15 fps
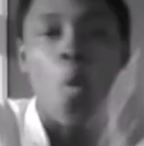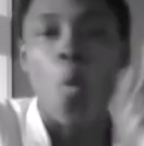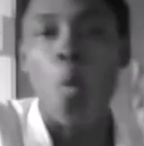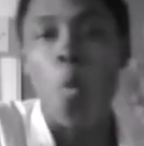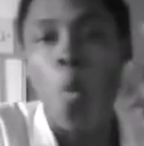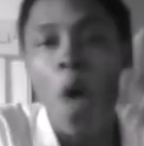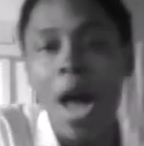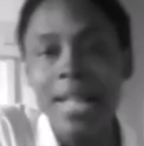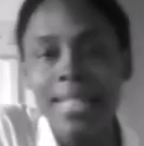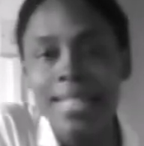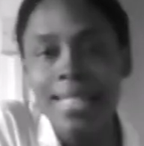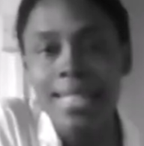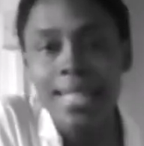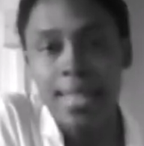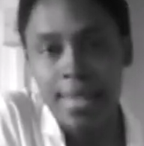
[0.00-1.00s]

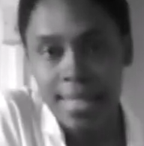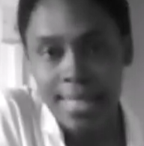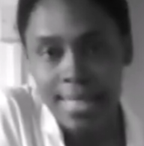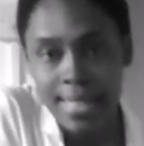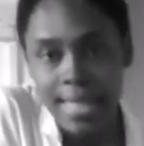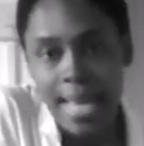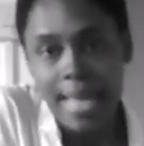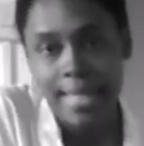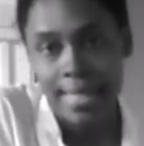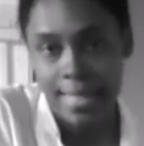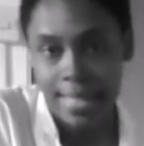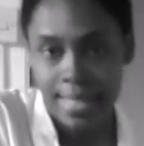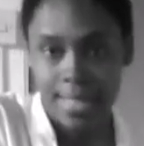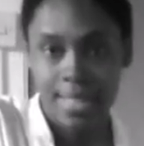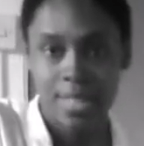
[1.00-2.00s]
what's the
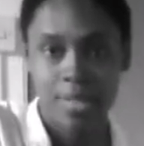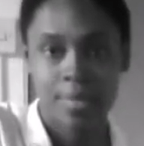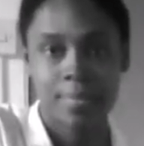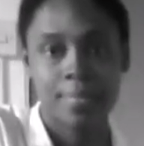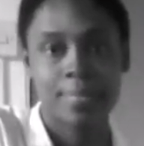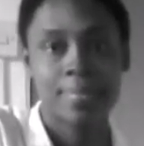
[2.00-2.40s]
sense